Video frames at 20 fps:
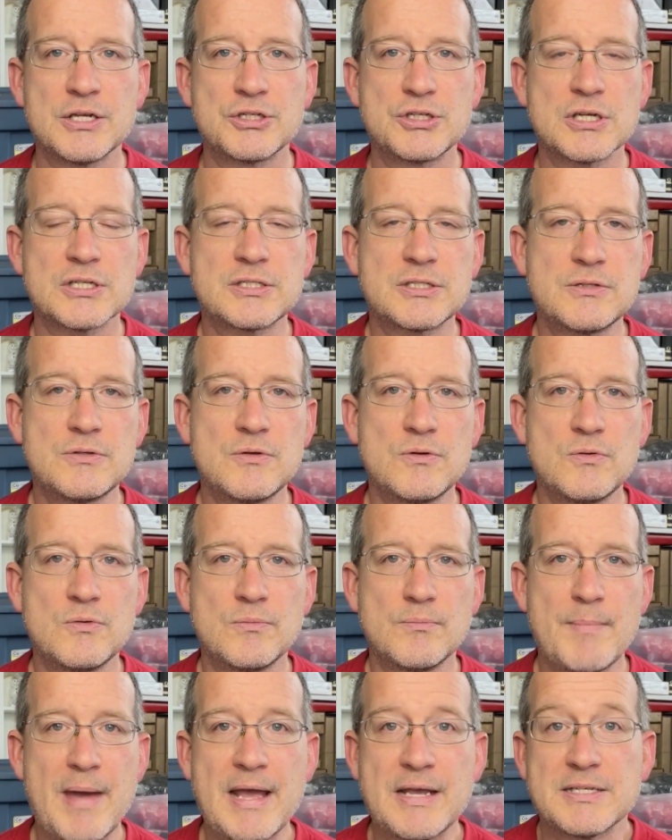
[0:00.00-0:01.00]
just
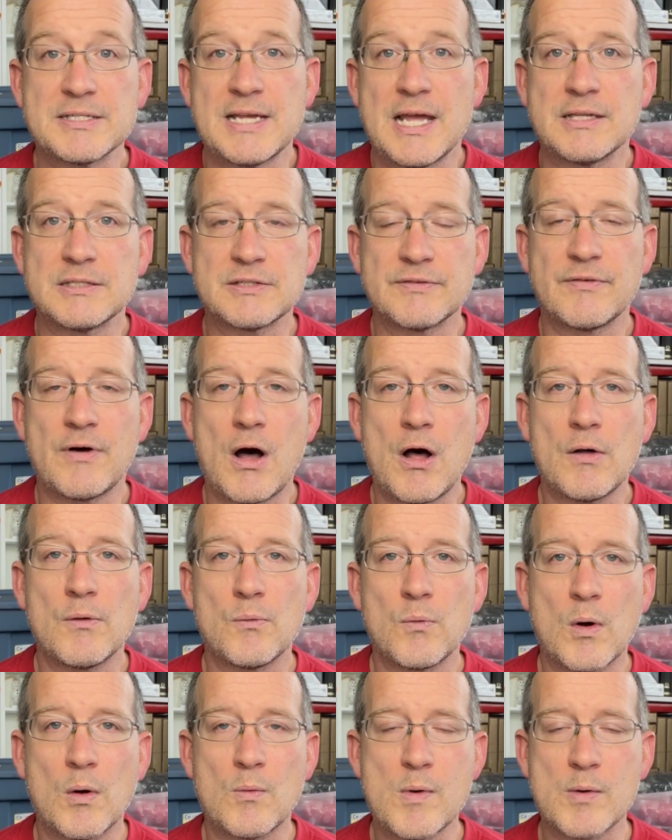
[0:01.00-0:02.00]
to make sense of all
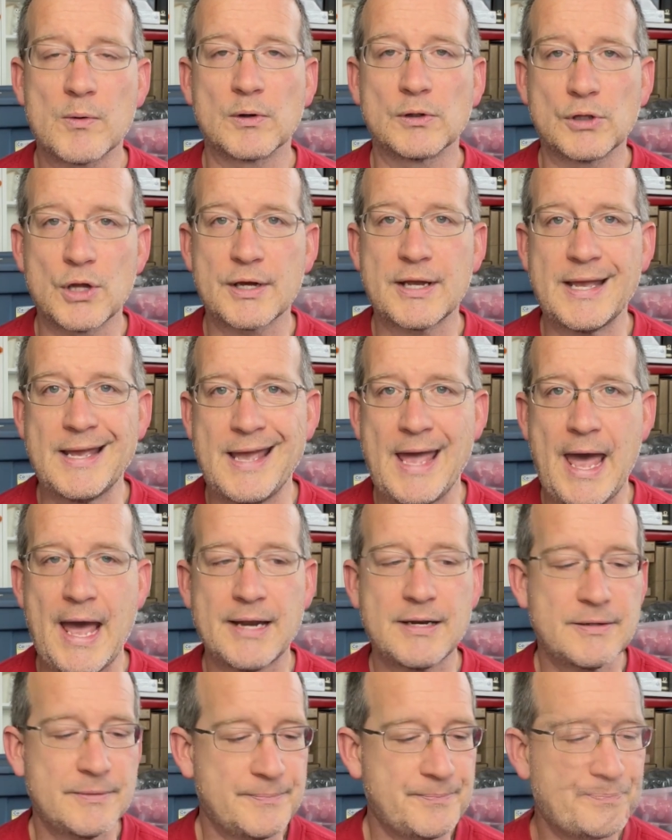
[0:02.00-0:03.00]
what we were looking
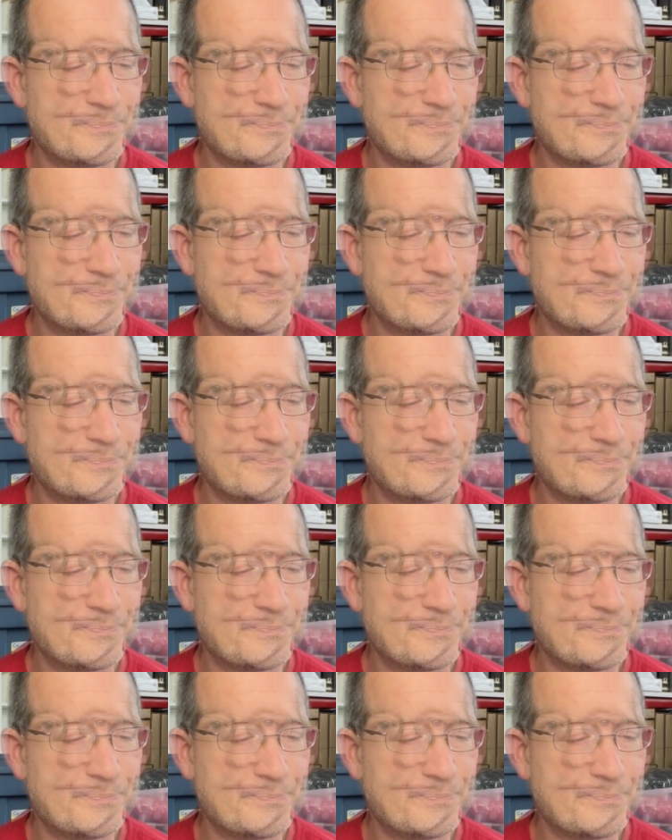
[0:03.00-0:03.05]
at.